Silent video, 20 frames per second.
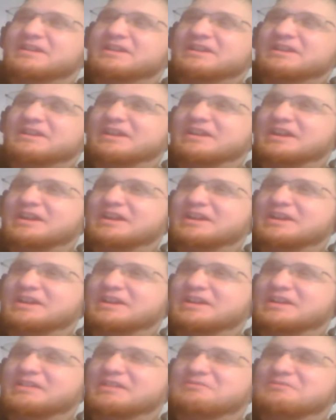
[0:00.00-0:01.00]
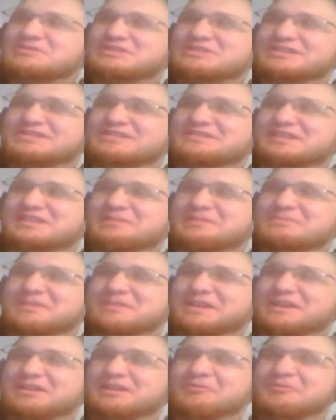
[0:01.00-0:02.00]
It was just him
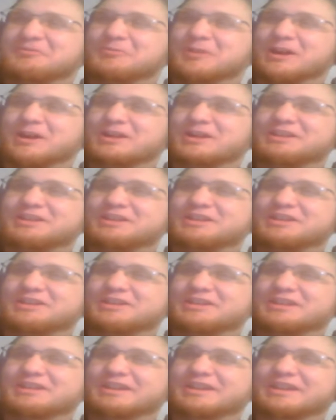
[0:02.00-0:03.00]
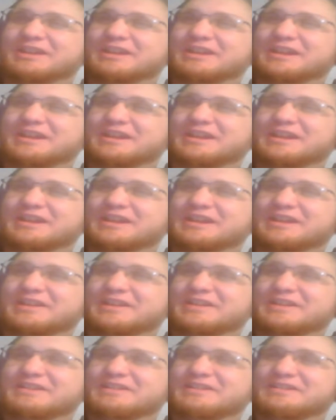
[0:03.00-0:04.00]
like walking
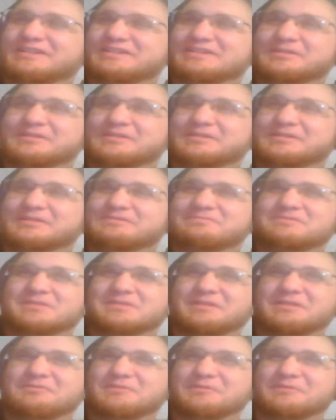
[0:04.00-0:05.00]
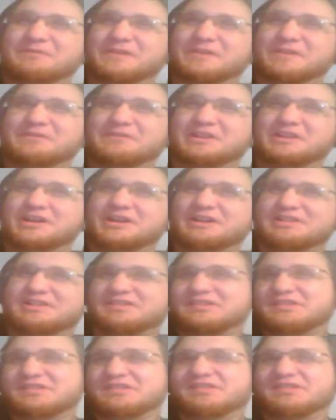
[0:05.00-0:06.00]
and a very
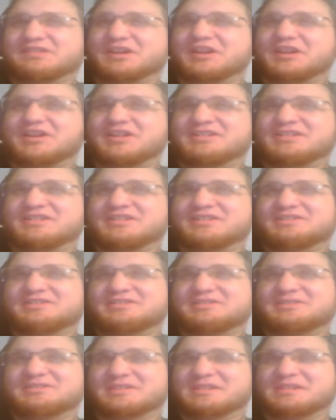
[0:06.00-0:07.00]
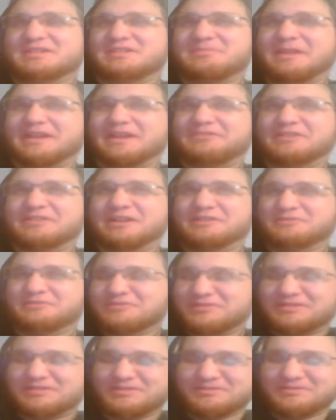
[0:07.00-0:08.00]
odd song in the background.